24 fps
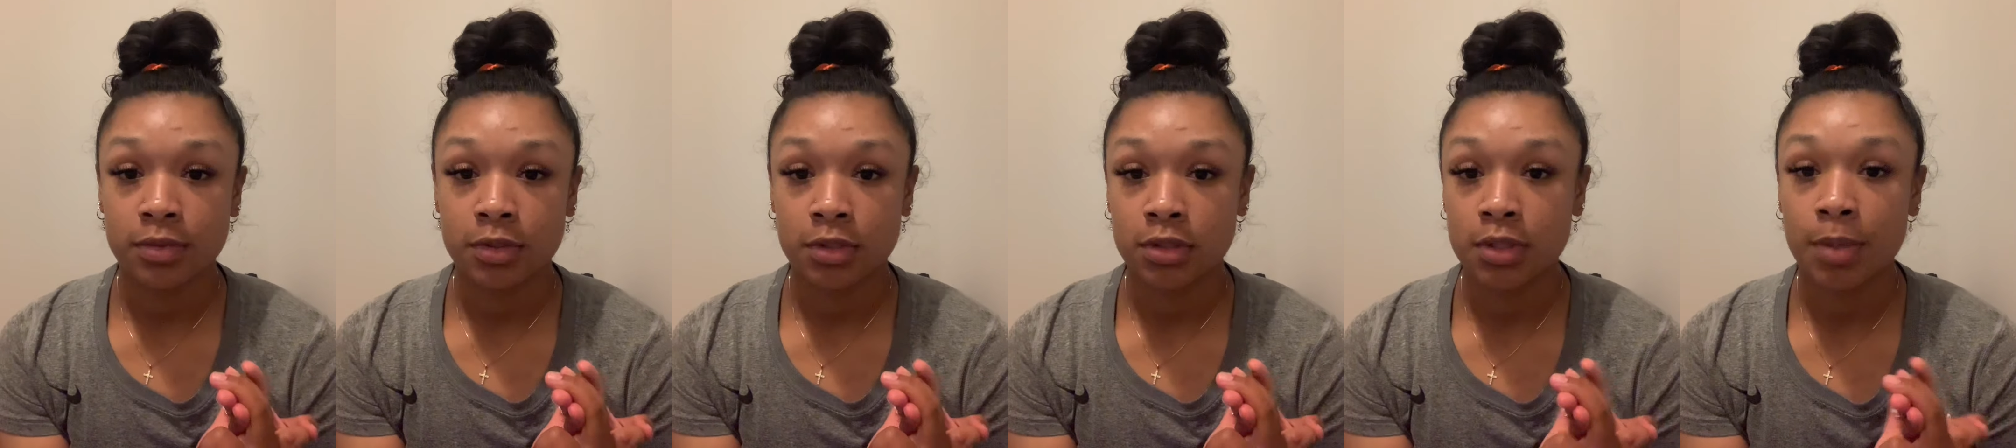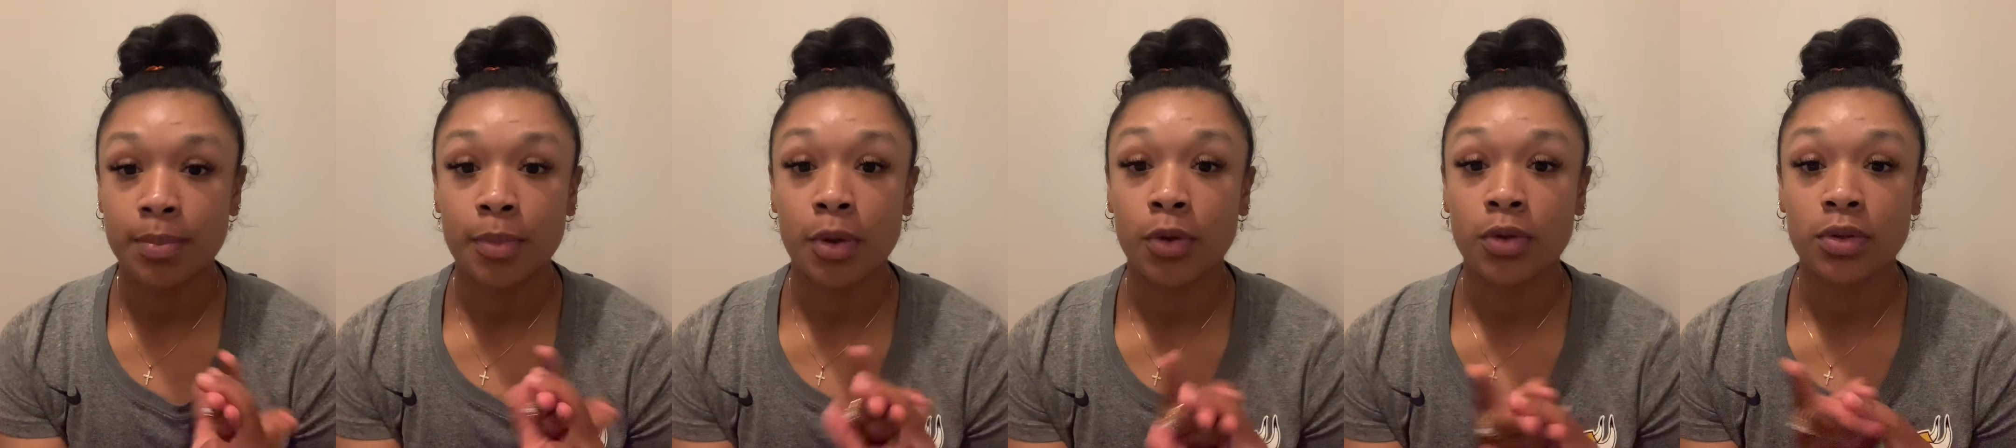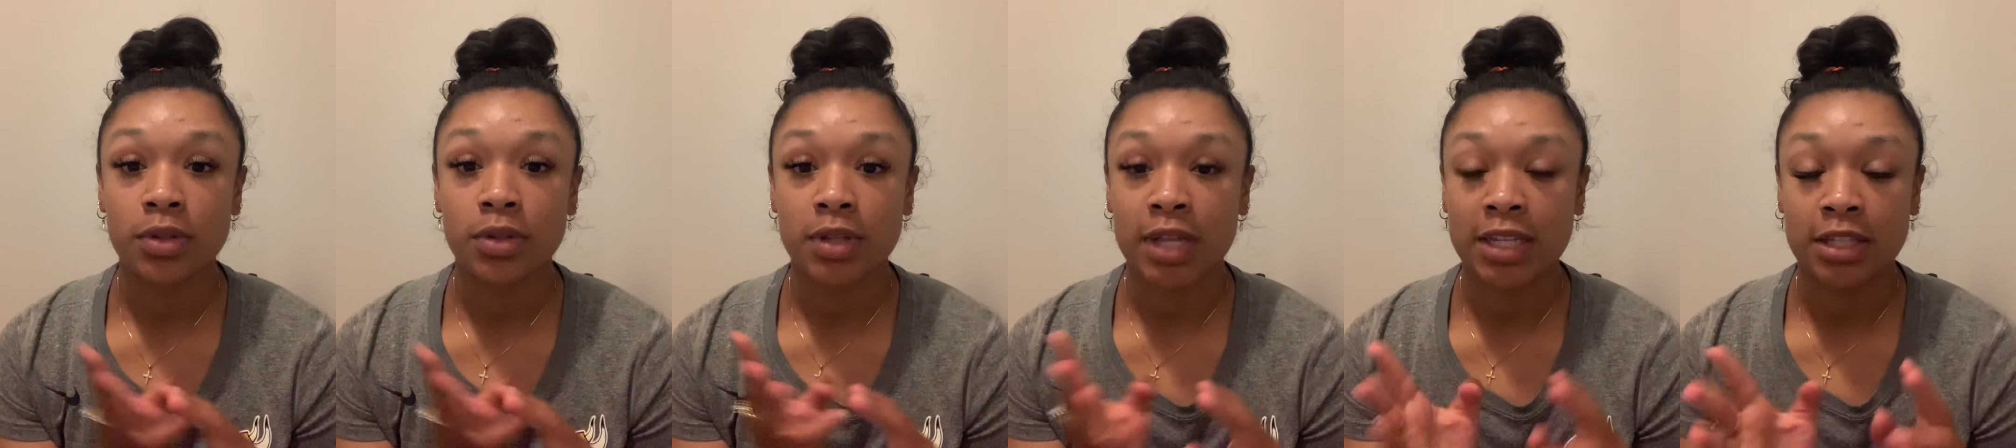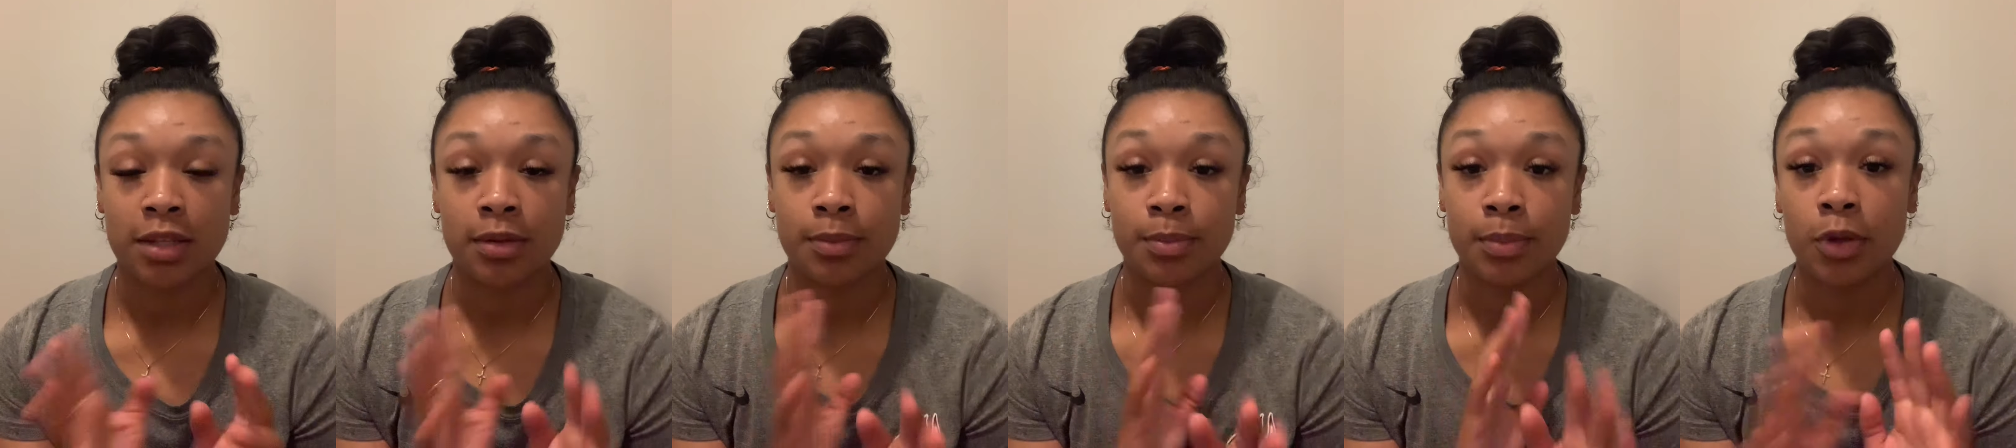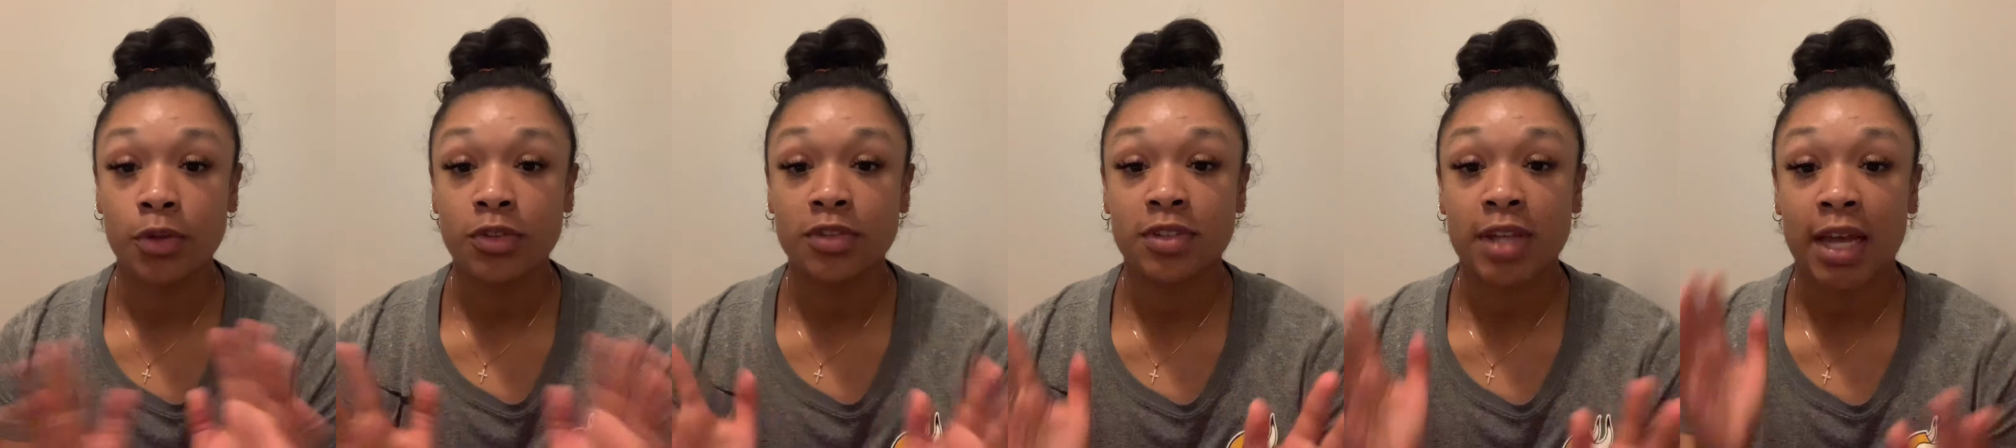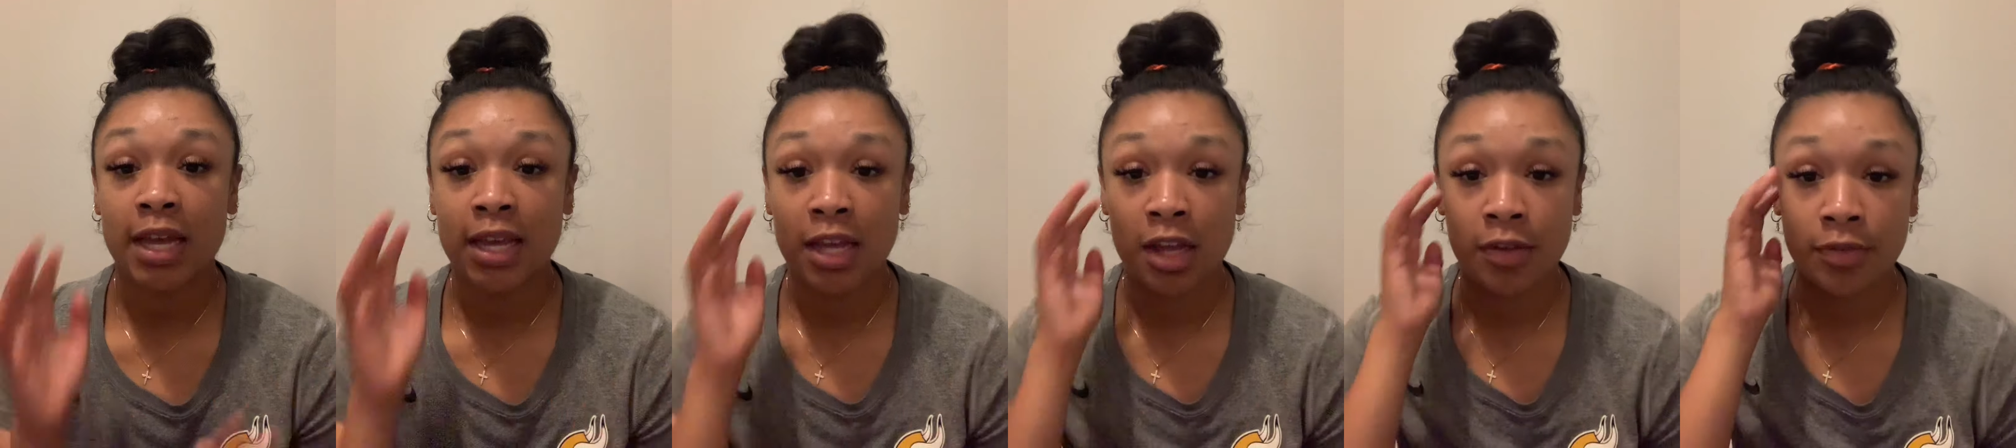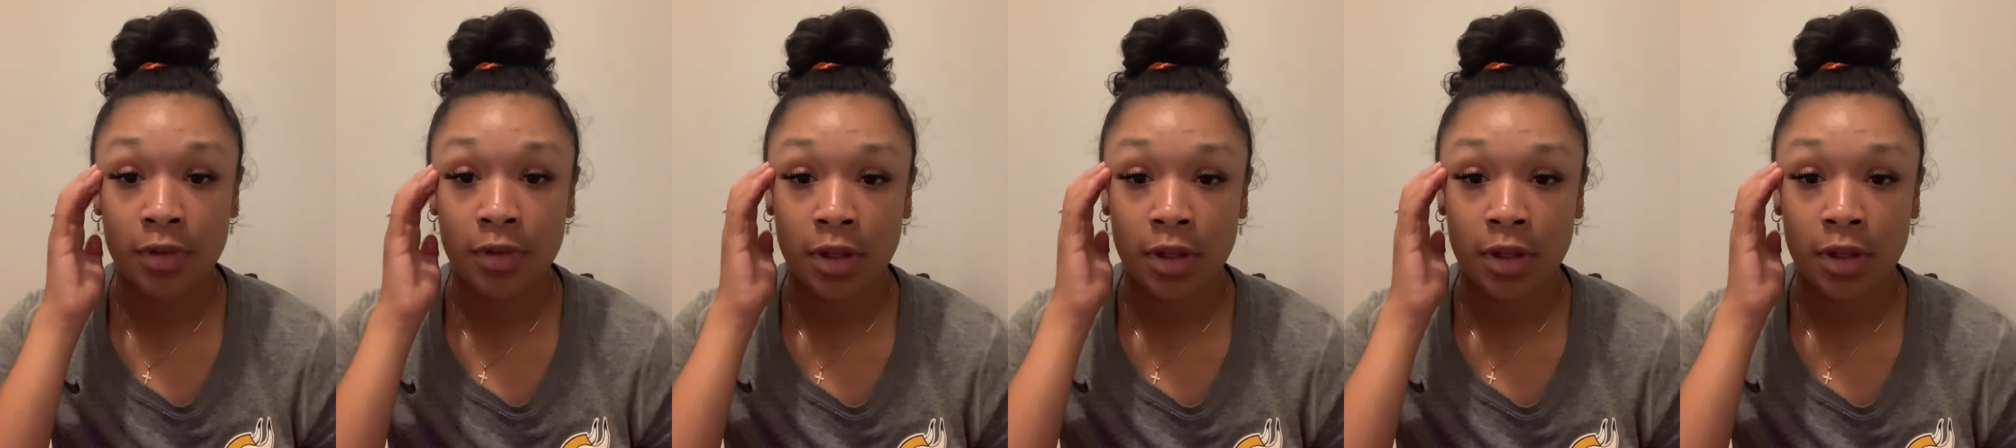the most tight out of